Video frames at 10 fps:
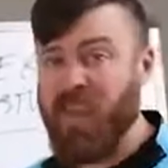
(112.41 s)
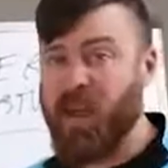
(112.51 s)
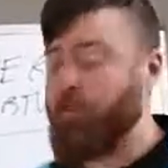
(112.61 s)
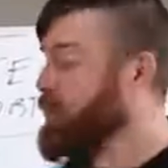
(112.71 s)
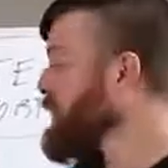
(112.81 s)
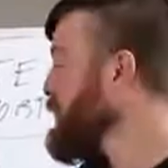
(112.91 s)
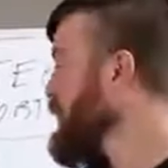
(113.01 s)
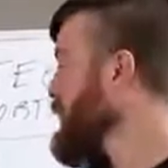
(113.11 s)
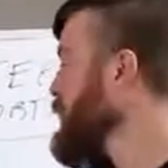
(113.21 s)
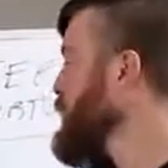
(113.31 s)

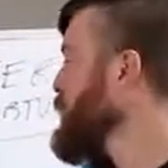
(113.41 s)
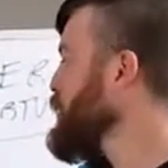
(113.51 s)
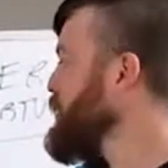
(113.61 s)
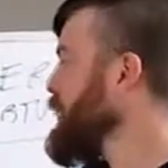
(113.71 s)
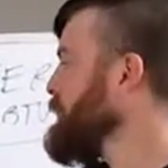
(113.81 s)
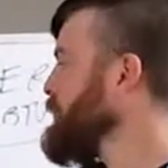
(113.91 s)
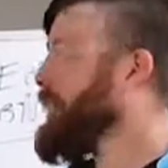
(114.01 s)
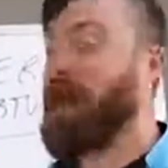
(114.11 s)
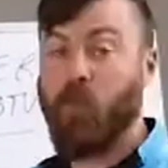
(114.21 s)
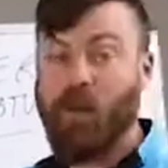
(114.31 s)
everything you're covered
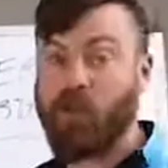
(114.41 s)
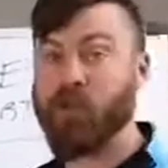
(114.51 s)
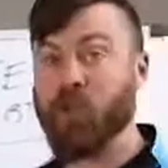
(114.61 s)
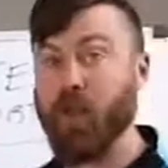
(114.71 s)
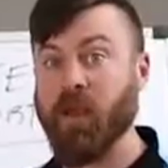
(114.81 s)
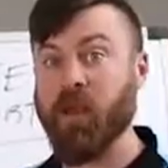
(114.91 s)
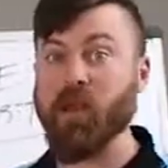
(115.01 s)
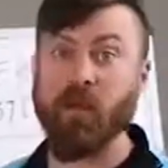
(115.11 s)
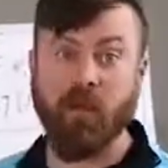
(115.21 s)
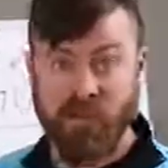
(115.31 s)
by when you're doing
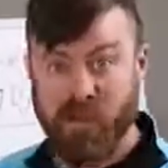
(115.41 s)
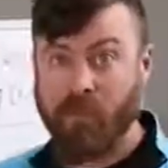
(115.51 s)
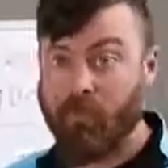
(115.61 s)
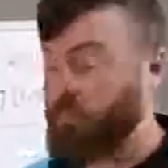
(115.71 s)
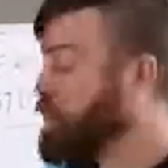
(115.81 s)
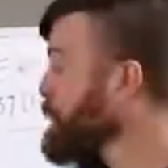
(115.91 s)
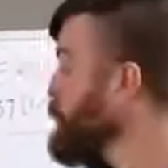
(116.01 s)
stuff through